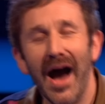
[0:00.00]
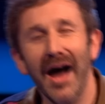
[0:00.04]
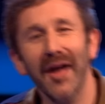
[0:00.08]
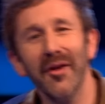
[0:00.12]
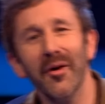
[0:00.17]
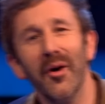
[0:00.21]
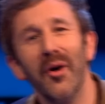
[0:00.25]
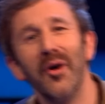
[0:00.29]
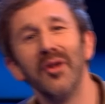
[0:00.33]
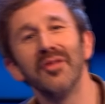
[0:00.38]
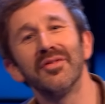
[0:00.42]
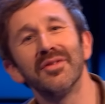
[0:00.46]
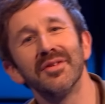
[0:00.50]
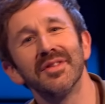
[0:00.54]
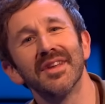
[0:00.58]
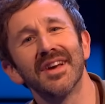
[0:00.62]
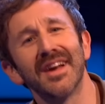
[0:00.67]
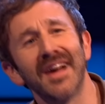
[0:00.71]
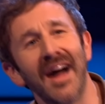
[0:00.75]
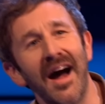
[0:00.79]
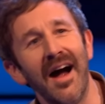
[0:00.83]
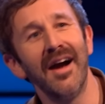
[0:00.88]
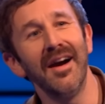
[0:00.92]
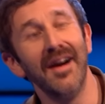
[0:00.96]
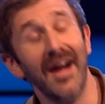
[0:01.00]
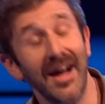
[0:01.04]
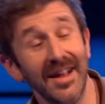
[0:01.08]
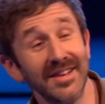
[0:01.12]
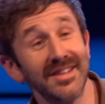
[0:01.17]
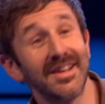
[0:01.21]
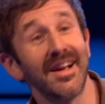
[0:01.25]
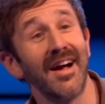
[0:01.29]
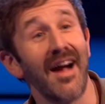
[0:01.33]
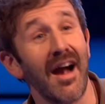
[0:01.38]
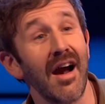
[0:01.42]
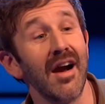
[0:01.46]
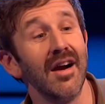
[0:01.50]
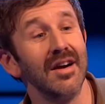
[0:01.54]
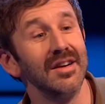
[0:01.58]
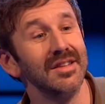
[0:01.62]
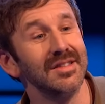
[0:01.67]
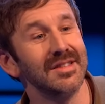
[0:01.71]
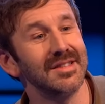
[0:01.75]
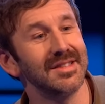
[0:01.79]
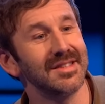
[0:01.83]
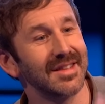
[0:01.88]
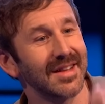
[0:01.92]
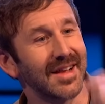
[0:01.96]
And also the cards
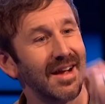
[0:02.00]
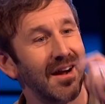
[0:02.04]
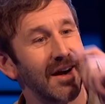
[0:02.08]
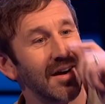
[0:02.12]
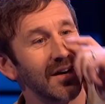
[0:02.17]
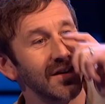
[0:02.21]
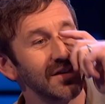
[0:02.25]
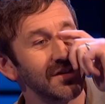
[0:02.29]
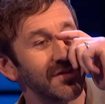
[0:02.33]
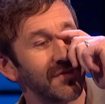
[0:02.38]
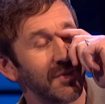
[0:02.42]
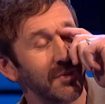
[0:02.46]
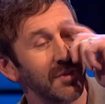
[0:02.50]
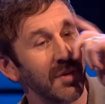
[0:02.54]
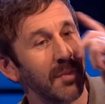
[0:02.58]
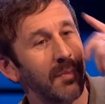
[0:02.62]
from